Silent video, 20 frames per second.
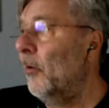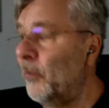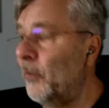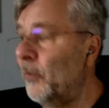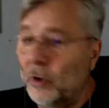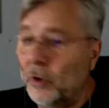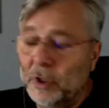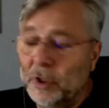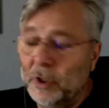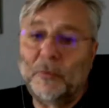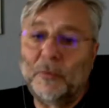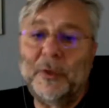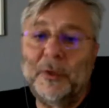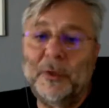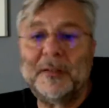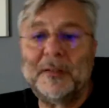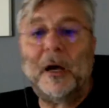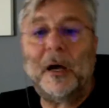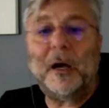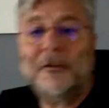Of course,
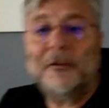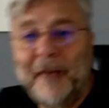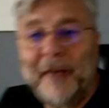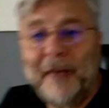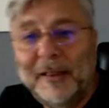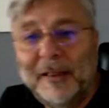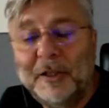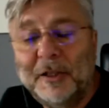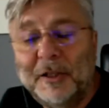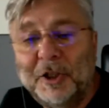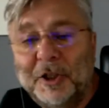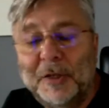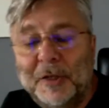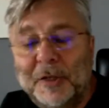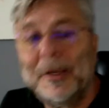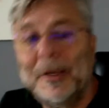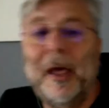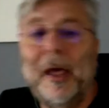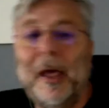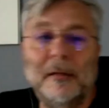with
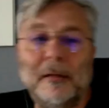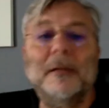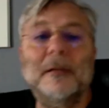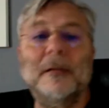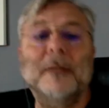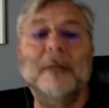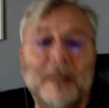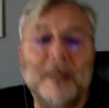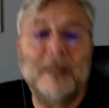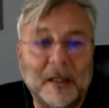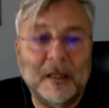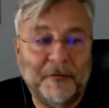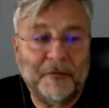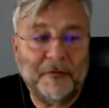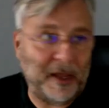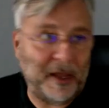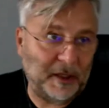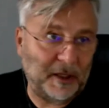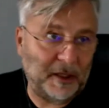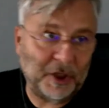advantages and
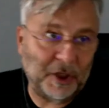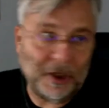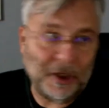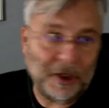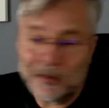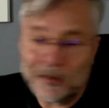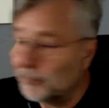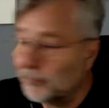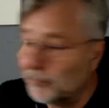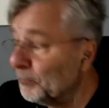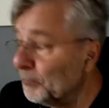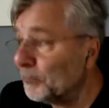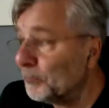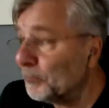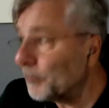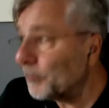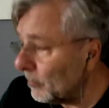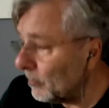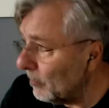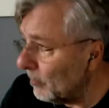disadvantages.
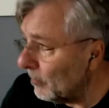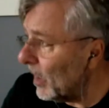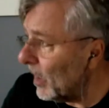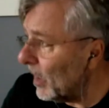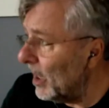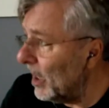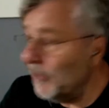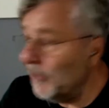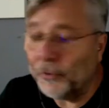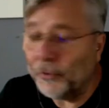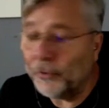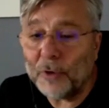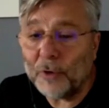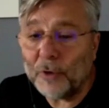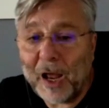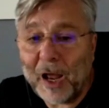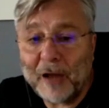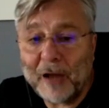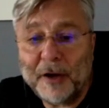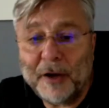If
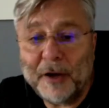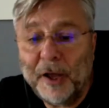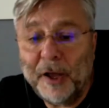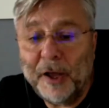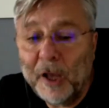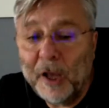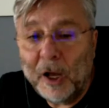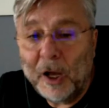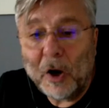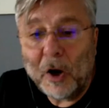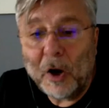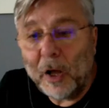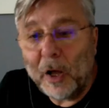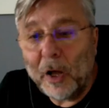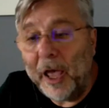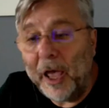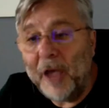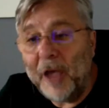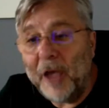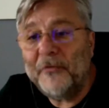you run
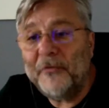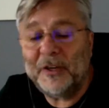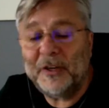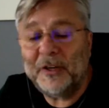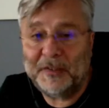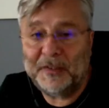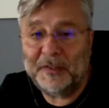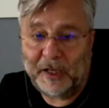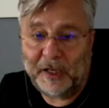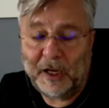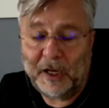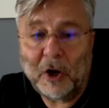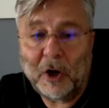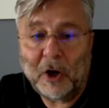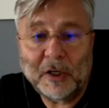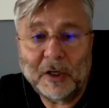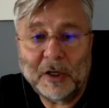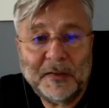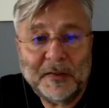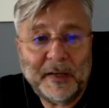everything
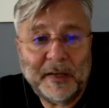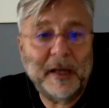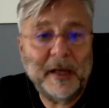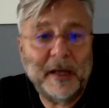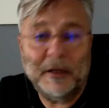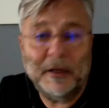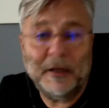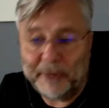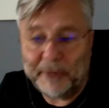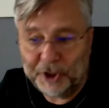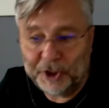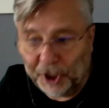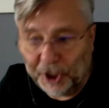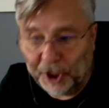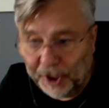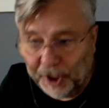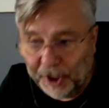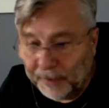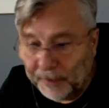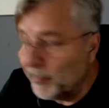on a single
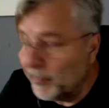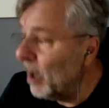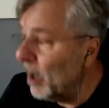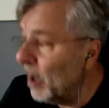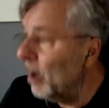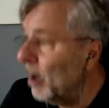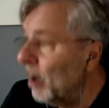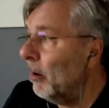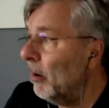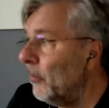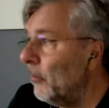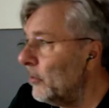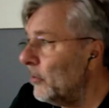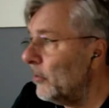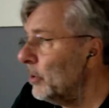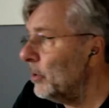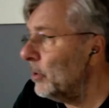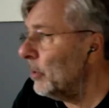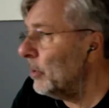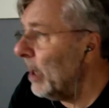machine,
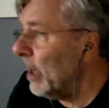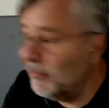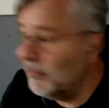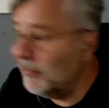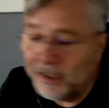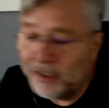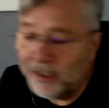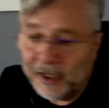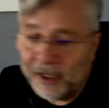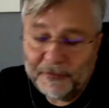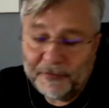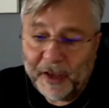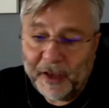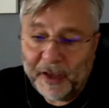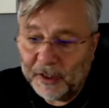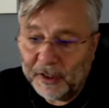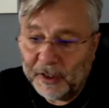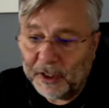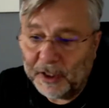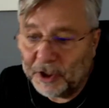of course, you have the
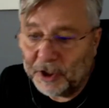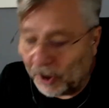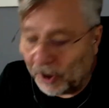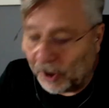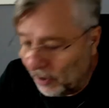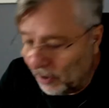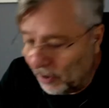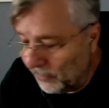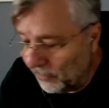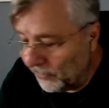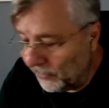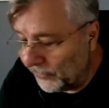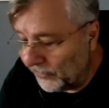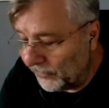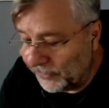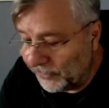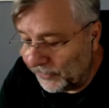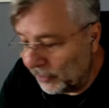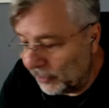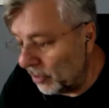advantage of
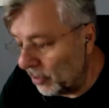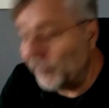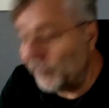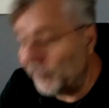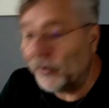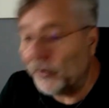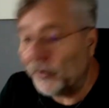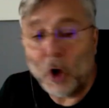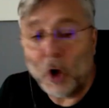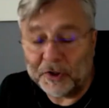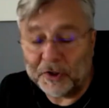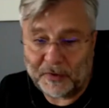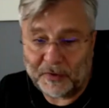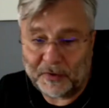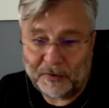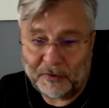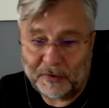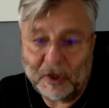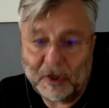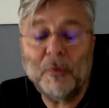
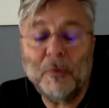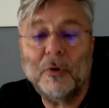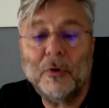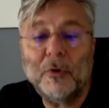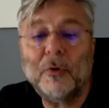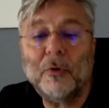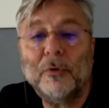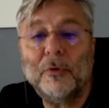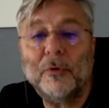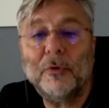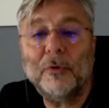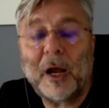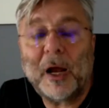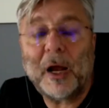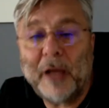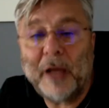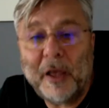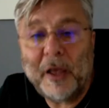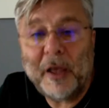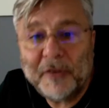cost. So you
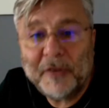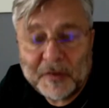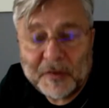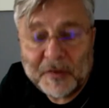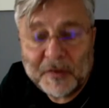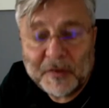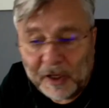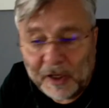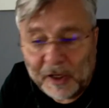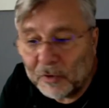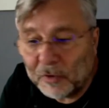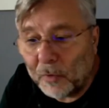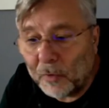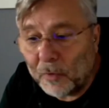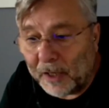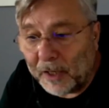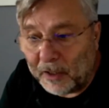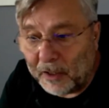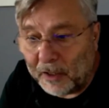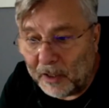run everything into
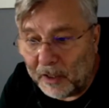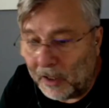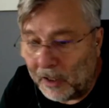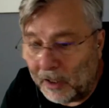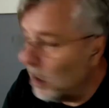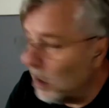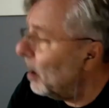one